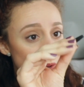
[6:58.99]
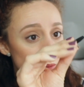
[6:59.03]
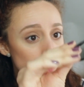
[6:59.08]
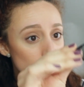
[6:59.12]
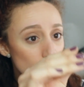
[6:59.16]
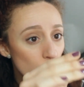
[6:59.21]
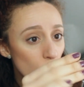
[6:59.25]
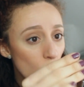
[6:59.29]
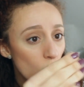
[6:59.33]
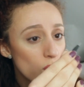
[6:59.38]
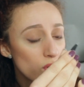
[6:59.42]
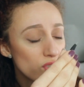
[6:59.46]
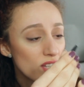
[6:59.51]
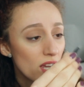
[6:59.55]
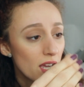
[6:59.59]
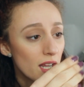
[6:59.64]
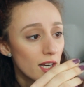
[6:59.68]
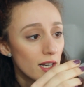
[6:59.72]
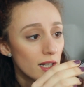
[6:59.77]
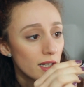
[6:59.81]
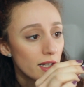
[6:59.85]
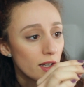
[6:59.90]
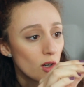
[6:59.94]
maybe
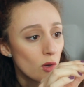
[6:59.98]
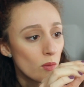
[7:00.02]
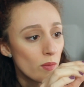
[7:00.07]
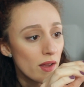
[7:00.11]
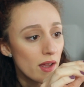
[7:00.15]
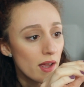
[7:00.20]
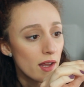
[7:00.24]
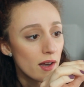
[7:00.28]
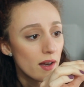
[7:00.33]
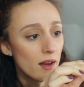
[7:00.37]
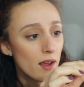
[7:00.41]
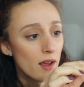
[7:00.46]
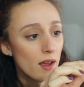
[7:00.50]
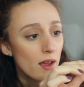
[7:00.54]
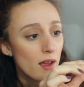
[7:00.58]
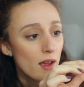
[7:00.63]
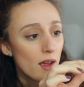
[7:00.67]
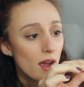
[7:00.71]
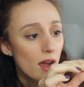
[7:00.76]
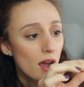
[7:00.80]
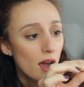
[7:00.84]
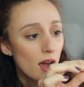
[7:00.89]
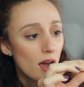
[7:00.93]
rotate it a little bit.
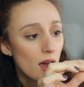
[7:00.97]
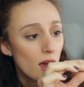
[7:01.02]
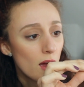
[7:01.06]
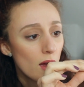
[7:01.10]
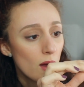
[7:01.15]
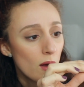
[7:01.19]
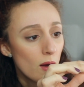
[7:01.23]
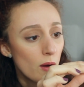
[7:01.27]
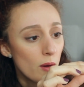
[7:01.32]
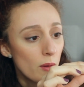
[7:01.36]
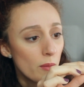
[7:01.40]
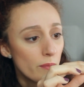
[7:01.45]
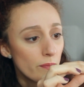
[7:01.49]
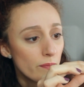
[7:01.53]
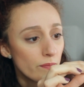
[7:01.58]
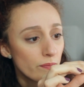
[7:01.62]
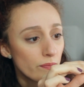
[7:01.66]
And